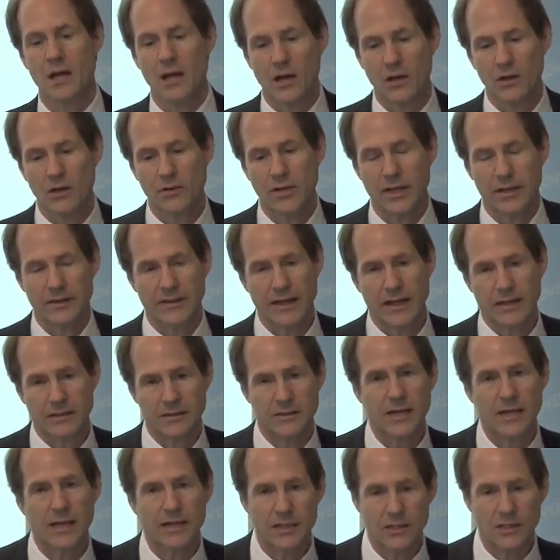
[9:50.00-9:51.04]
Okay, that
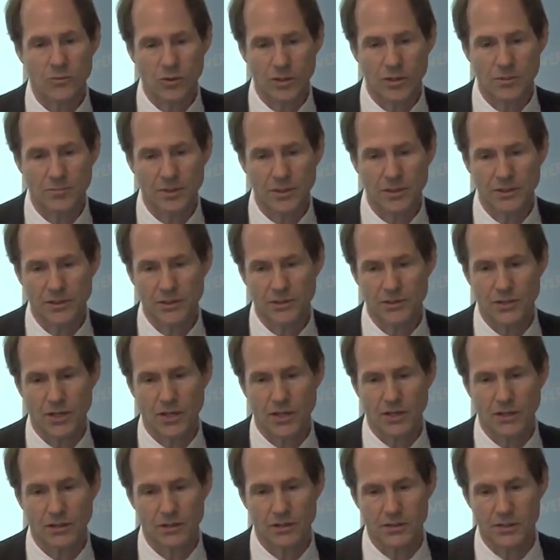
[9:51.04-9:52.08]
$91 billion
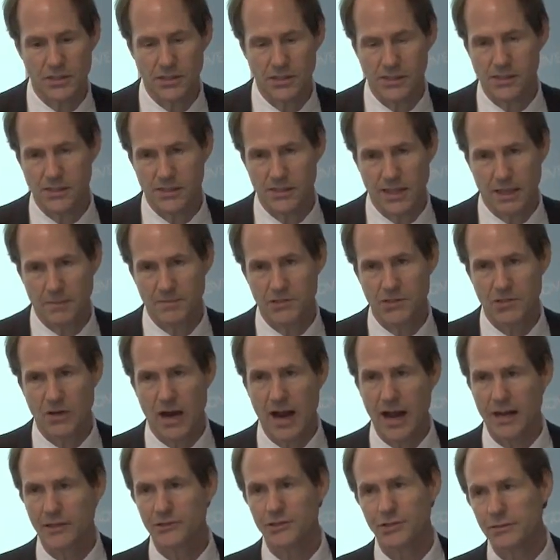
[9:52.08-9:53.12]
is an
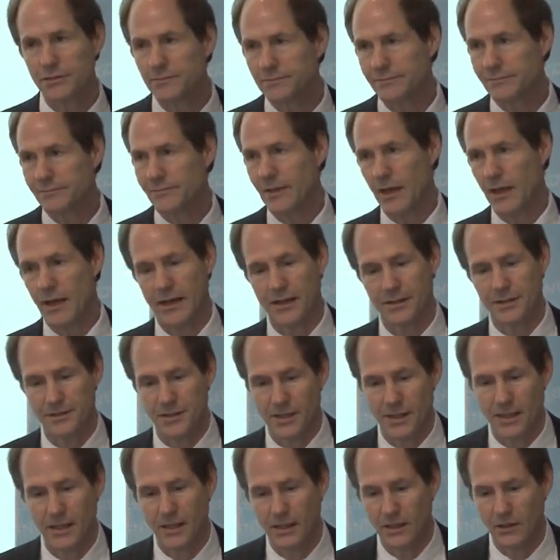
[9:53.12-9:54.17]
abstraction, and
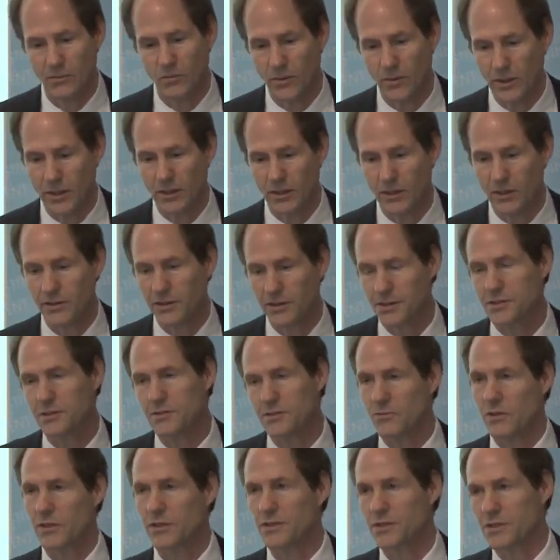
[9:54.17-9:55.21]

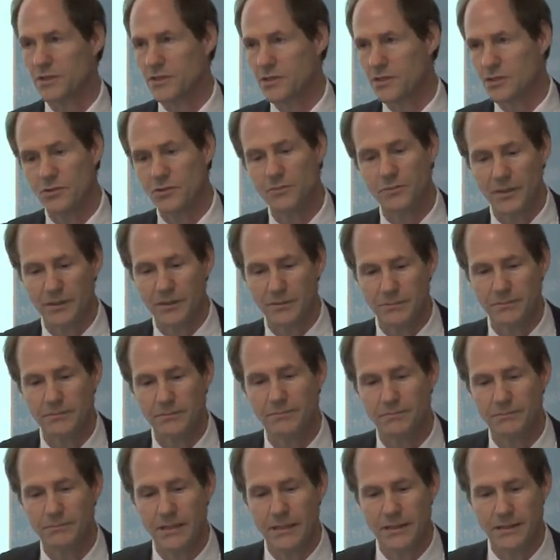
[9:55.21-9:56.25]
what is its human
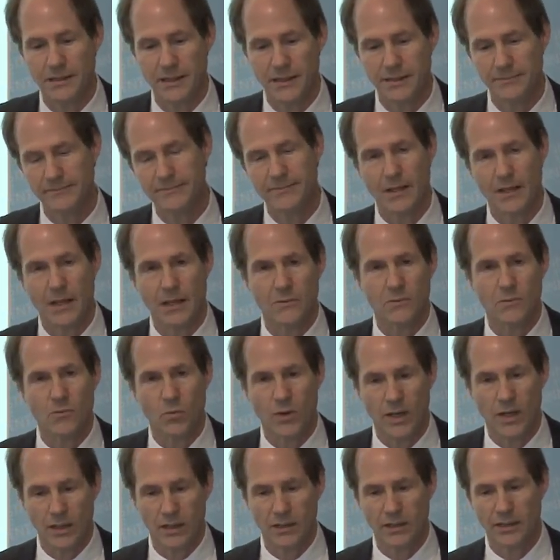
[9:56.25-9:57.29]
meaning?
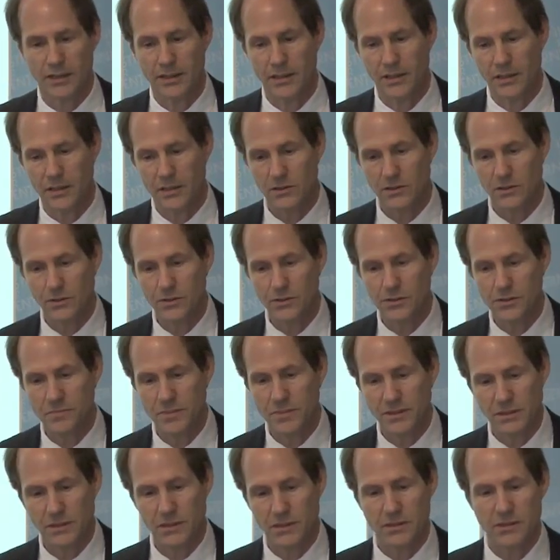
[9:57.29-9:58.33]
Well, it includes
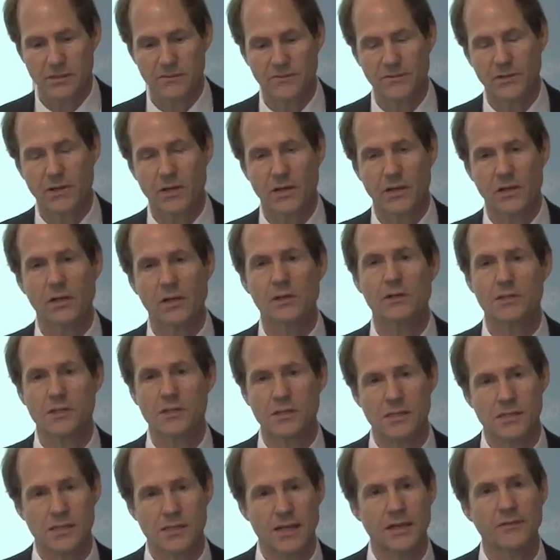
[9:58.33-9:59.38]
billions of dollars
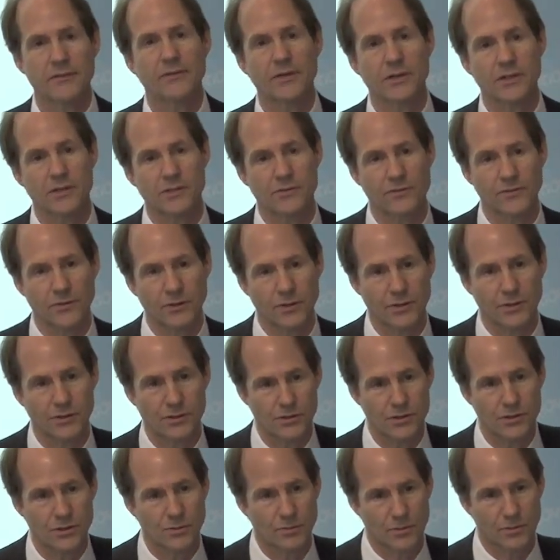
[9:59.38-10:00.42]
in savings for
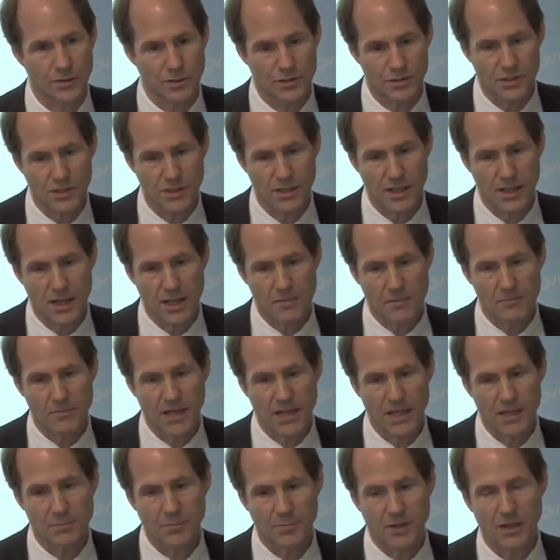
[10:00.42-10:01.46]
consumers
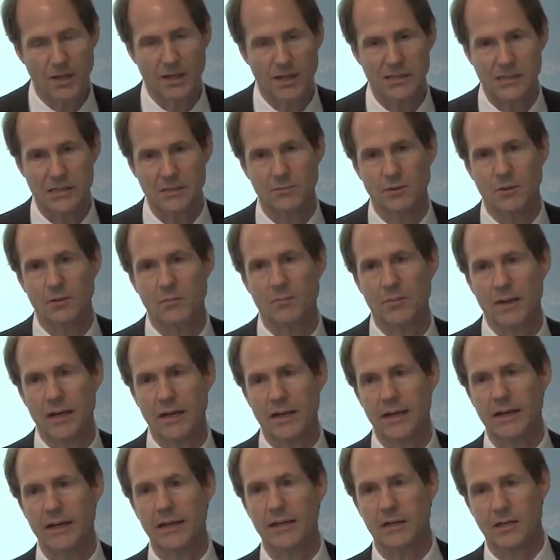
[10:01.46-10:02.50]
made possible
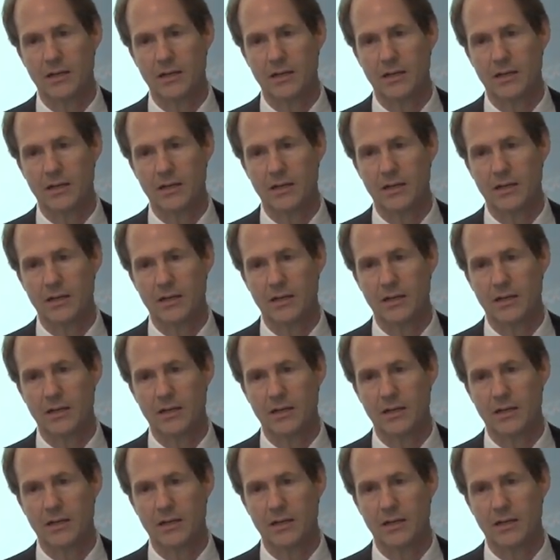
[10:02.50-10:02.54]
by